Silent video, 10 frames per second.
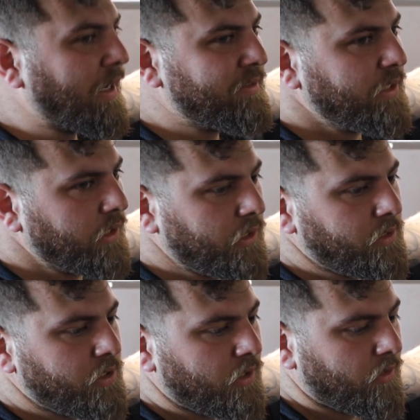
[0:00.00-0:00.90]
idea,
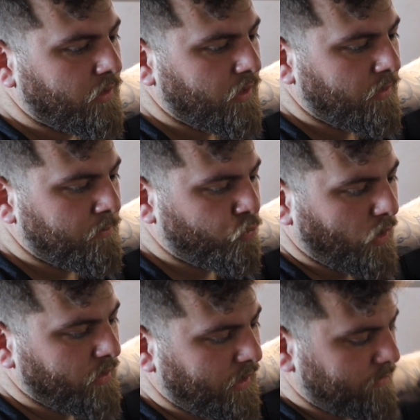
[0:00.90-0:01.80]

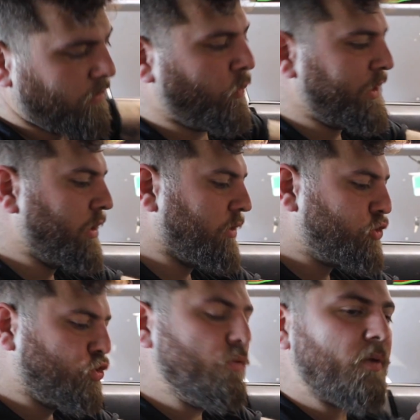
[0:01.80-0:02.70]
when you're
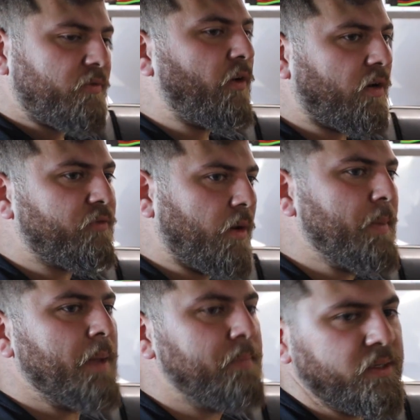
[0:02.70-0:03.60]
super far from
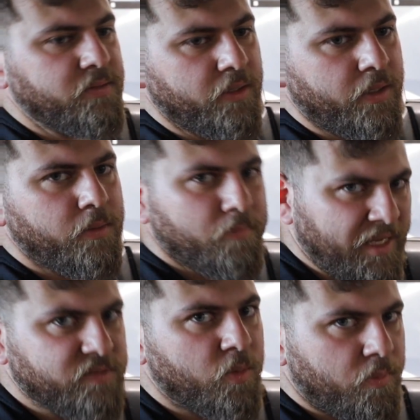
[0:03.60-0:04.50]
MBT,
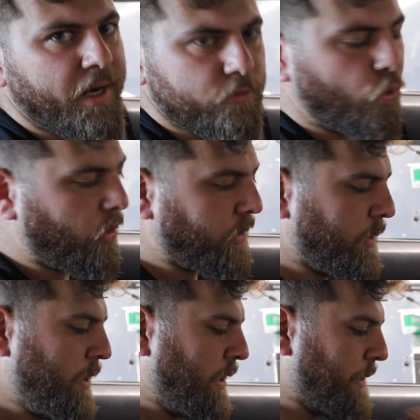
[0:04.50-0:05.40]
maximum brake torque,
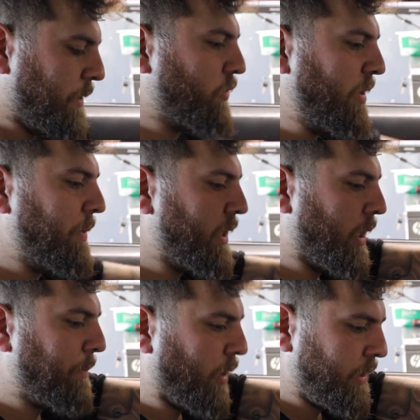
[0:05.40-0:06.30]
and you're creeping
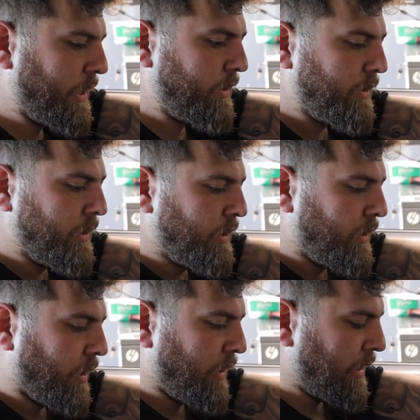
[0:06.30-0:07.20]
up on it,
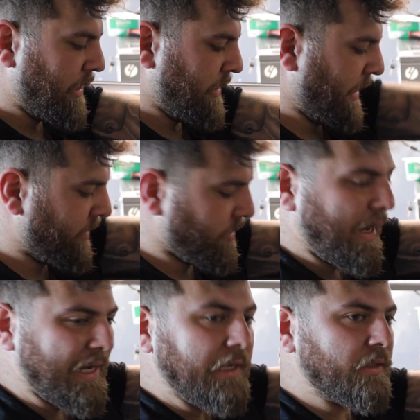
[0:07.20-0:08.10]
like you're
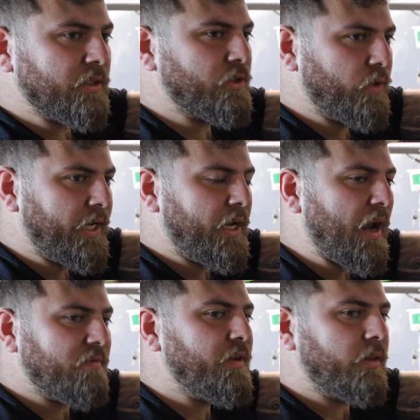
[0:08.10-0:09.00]
adding a degree,
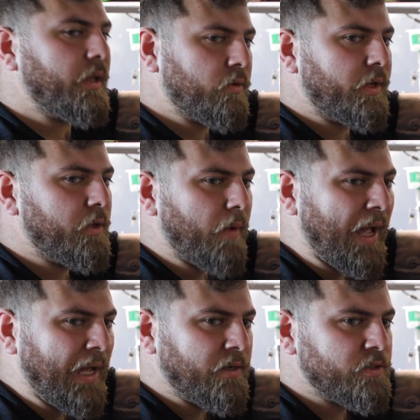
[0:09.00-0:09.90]
every degree you
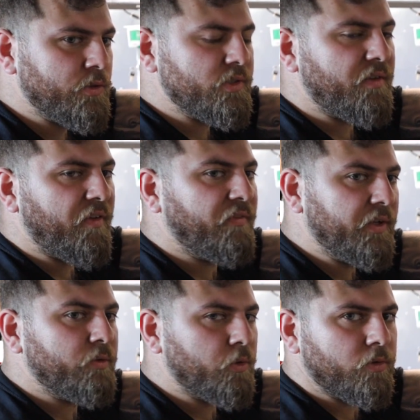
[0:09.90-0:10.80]
add is usually
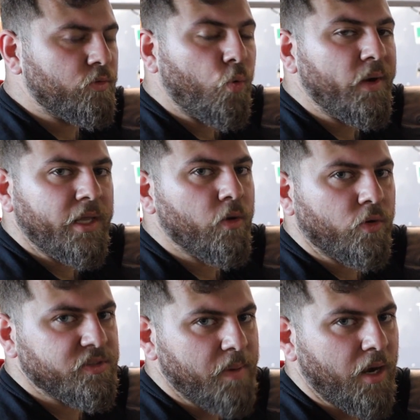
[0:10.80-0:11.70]
15 to 20
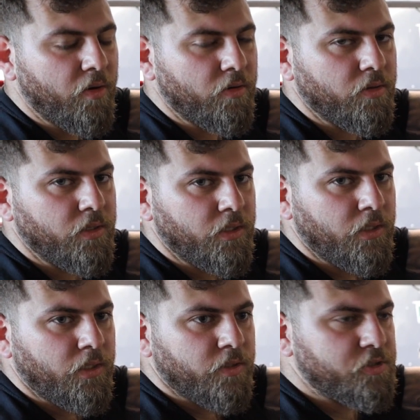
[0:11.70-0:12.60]
horsepower.
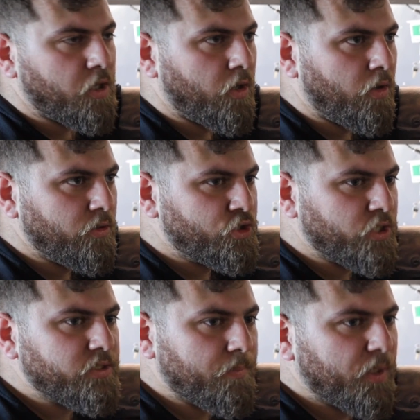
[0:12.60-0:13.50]
So
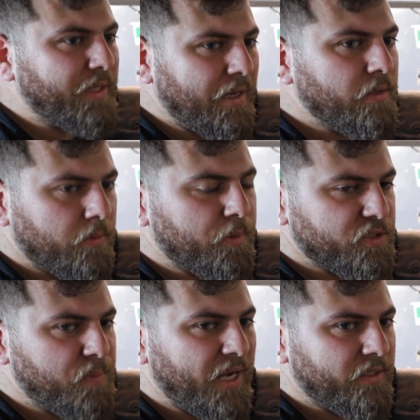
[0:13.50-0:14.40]
just to put that into
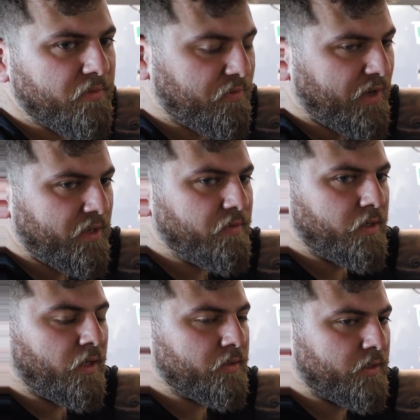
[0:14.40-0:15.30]
perspective, if I give it
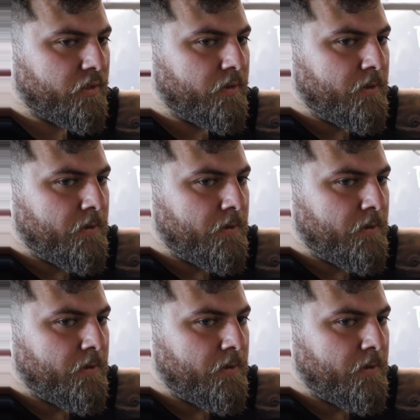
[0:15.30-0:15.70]
another